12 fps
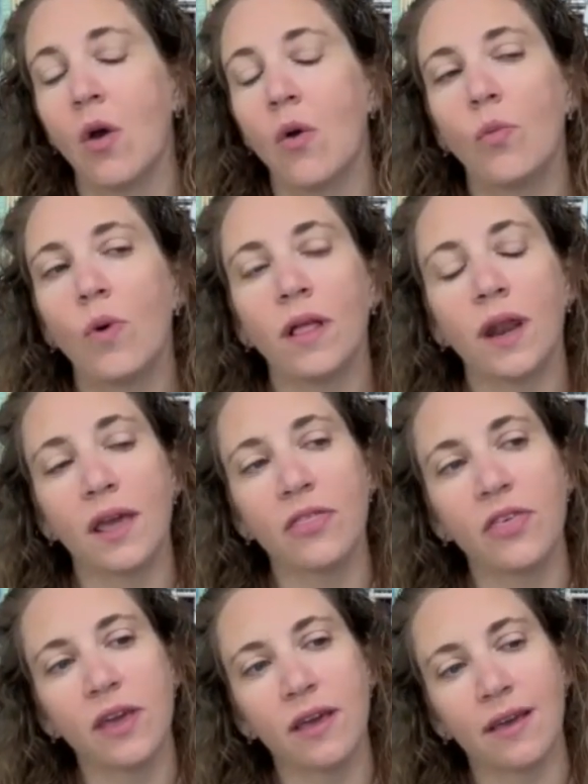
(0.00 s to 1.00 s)
Well, and I
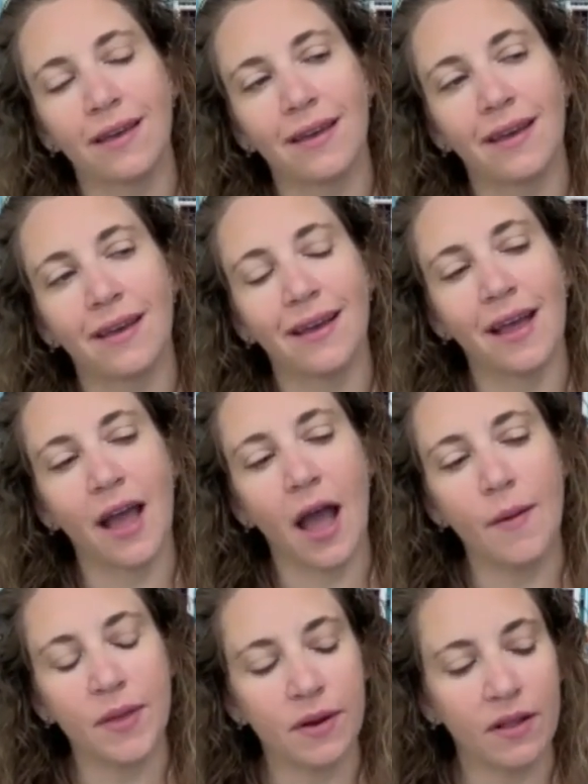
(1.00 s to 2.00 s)
think,
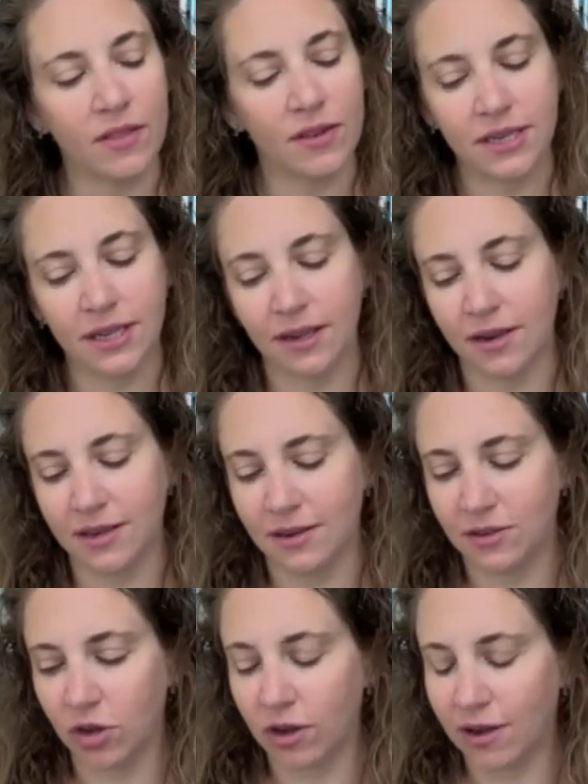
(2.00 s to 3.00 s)
I mean, to
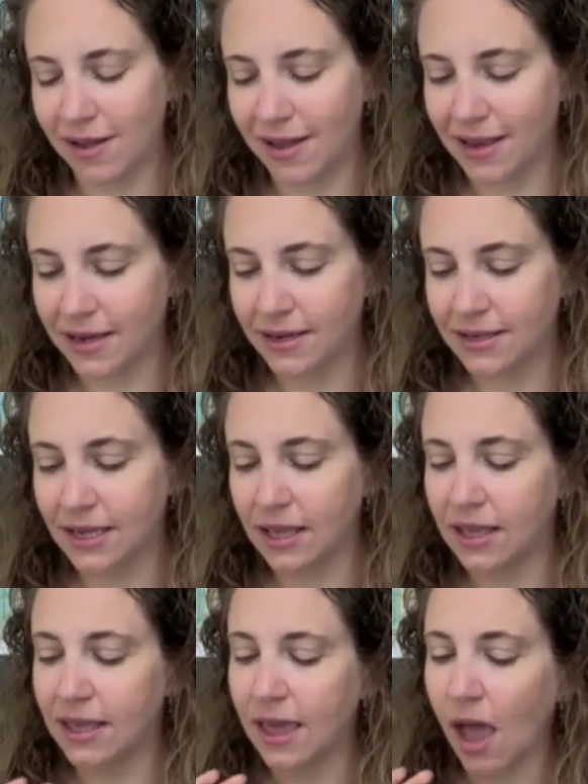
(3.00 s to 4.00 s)

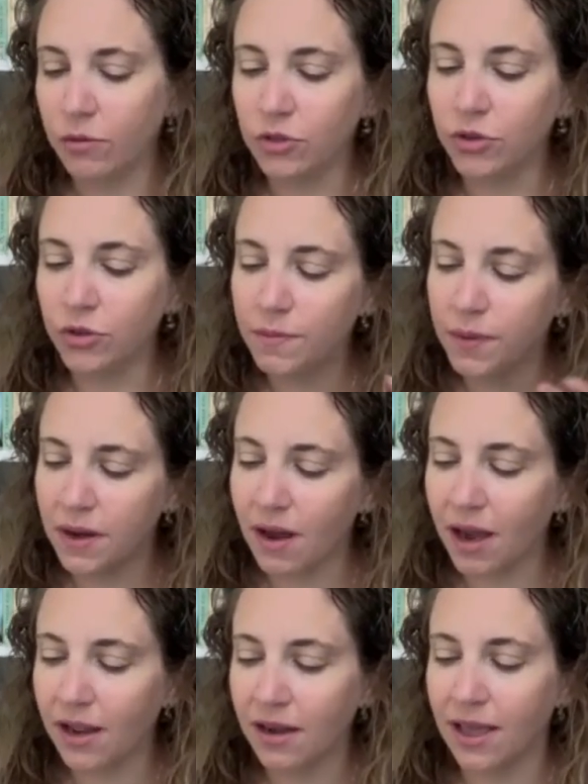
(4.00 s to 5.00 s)
counter it, but
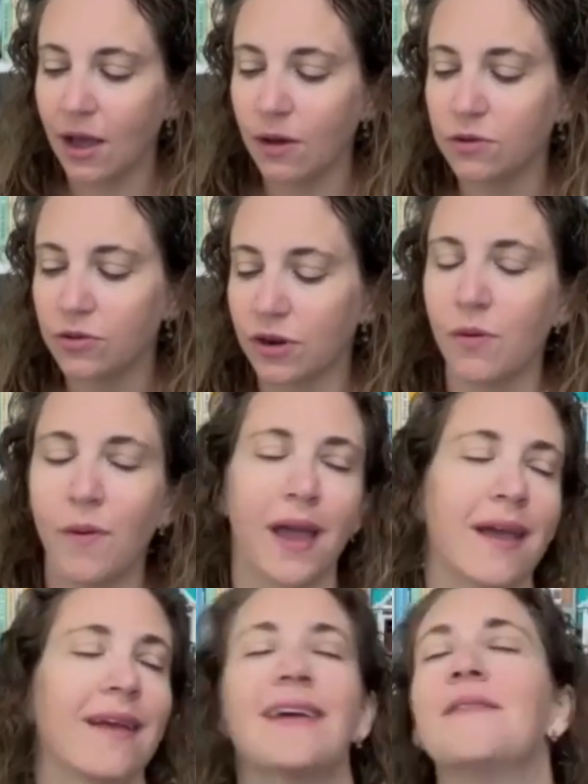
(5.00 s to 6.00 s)
not in a countering way.